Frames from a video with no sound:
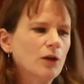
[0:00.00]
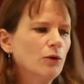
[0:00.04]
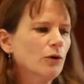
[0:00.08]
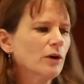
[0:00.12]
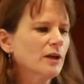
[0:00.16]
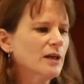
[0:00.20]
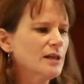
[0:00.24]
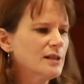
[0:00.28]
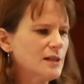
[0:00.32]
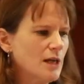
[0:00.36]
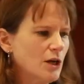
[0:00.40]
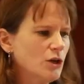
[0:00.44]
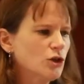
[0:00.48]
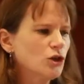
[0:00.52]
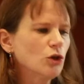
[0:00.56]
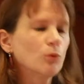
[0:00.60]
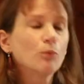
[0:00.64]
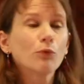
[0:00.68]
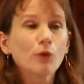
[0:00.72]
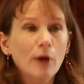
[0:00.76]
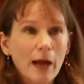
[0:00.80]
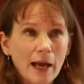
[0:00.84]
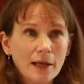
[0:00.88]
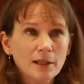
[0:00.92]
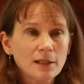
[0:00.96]
and organizational
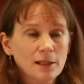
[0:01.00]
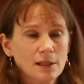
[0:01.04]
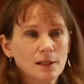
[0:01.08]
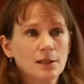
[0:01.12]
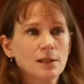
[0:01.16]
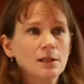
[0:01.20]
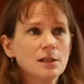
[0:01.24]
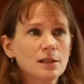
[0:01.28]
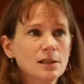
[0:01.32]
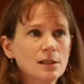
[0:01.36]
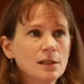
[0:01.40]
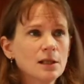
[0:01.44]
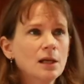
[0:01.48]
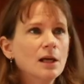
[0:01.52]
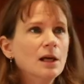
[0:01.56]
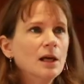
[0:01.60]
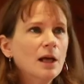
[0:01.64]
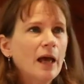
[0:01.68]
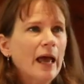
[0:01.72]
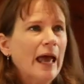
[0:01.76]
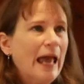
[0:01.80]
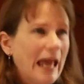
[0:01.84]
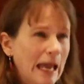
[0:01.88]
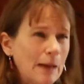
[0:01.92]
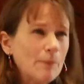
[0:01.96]
practices
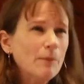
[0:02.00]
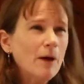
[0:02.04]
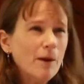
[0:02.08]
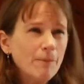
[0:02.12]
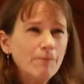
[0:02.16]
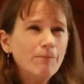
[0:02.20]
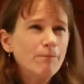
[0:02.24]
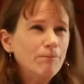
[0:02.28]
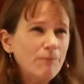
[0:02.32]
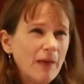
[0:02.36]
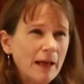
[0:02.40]
uh,